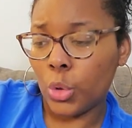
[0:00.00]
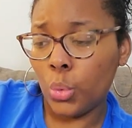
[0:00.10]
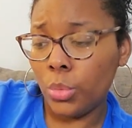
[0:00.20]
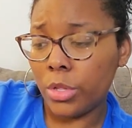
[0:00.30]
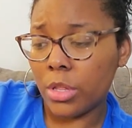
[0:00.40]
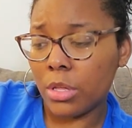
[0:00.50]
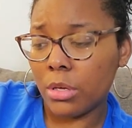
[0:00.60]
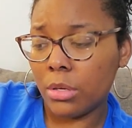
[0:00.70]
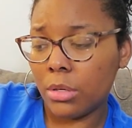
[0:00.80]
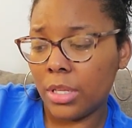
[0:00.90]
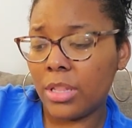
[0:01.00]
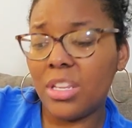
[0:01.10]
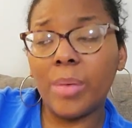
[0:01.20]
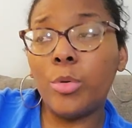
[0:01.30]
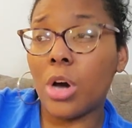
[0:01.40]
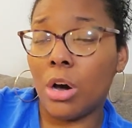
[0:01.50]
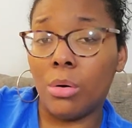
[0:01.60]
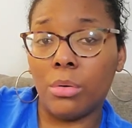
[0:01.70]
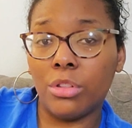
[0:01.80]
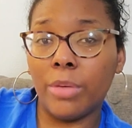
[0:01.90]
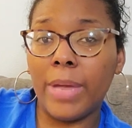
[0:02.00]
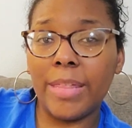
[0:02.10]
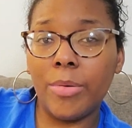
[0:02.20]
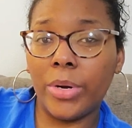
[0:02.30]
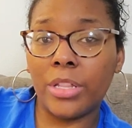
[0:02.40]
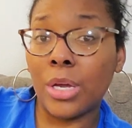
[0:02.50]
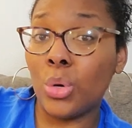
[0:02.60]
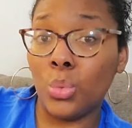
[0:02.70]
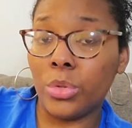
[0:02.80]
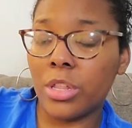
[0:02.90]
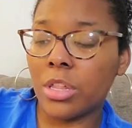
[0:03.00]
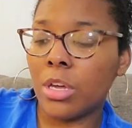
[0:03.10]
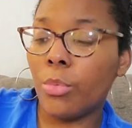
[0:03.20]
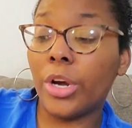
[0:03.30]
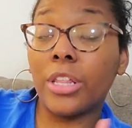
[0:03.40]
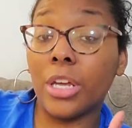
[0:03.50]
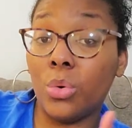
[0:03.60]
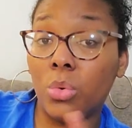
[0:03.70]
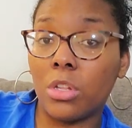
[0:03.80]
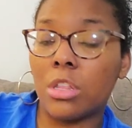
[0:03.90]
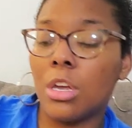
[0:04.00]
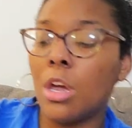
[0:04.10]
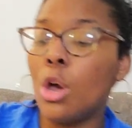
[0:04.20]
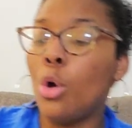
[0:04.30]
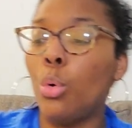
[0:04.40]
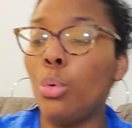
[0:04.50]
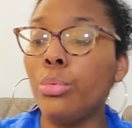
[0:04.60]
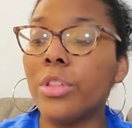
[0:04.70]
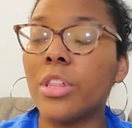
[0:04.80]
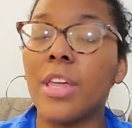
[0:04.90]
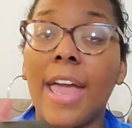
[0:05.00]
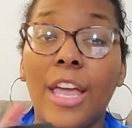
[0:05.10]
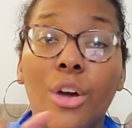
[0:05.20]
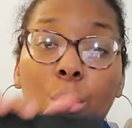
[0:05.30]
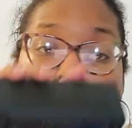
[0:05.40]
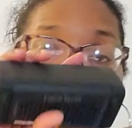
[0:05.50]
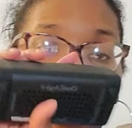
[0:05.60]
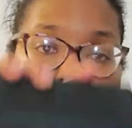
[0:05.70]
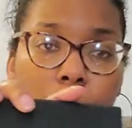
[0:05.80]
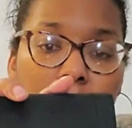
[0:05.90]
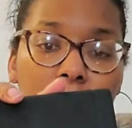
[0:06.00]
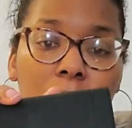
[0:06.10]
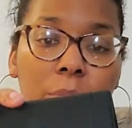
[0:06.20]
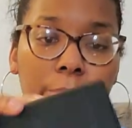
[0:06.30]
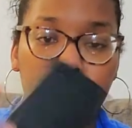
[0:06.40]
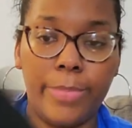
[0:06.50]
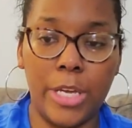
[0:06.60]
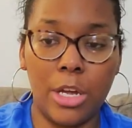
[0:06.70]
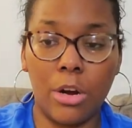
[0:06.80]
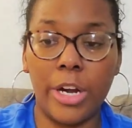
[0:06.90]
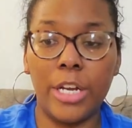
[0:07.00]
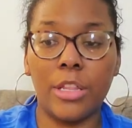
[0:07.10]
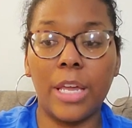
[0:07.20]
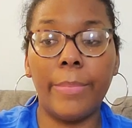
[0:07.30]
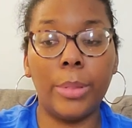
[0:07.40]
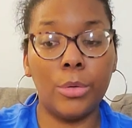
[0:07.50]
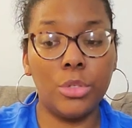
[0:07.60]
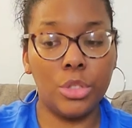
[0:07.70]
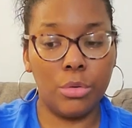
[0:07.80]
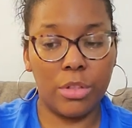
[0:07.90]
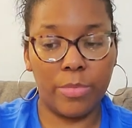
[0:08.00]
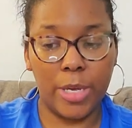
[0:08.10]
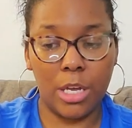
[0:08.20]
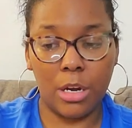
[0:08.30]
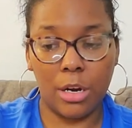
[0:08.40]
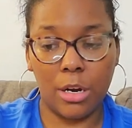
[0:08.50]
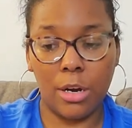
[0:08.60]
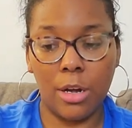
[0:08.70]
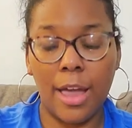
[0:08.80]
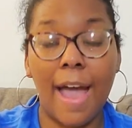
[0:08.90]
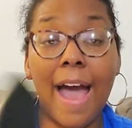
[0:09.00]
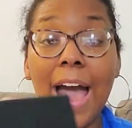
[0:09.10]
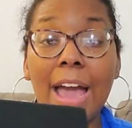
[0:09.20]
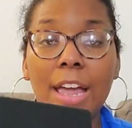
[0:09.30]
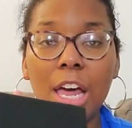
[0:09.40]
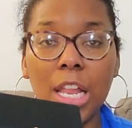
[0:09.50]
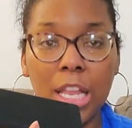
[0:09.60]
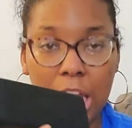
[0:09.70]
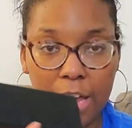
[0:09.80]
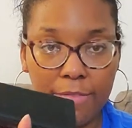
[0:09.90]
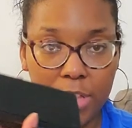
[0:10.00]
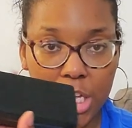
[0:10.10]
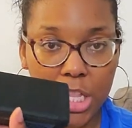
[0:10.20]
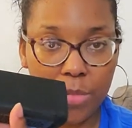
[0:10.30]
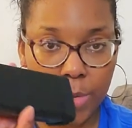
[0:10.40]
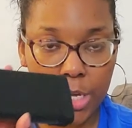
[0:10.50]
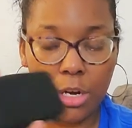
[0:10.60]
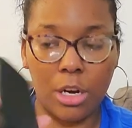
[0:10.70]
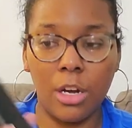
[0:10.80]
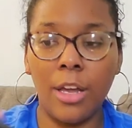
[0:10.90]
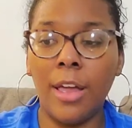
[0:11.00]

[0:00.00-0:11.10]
Ounce. It's double O, so it makes me want to say ounce. We're going to say ounce. Ounce Angle 3 speaker, and it's a Bluetooth speaker. I love this speaker.